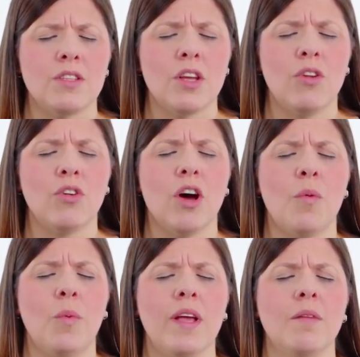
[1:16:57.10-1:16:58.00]
So, Lord
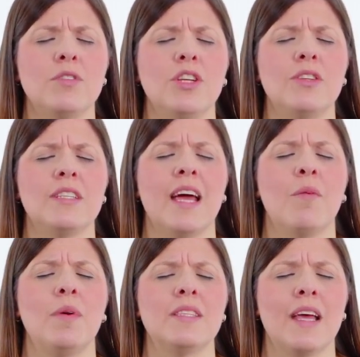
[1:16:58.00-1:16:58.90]
God, we come to you today
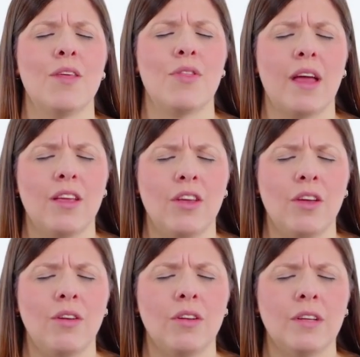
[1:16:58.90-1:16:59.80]
and we say thank
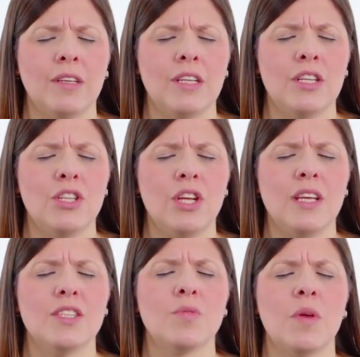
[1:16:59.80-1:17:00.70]
you.
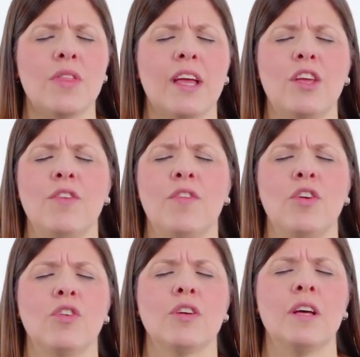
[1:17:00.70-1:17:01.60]
Jesus, we thank you for
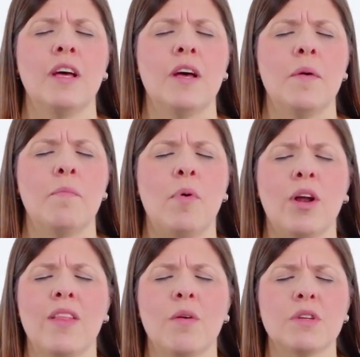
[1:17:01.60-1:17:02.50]
your
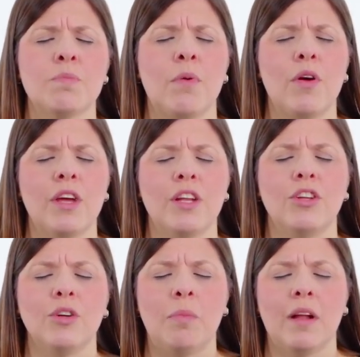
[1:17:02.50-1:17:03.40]
body that was broken
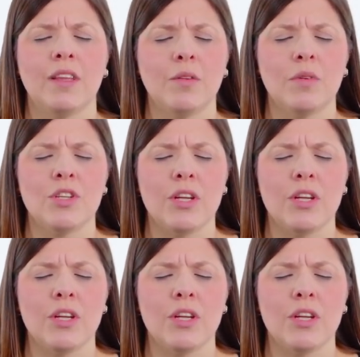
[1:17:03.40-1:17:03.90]
and your blood that was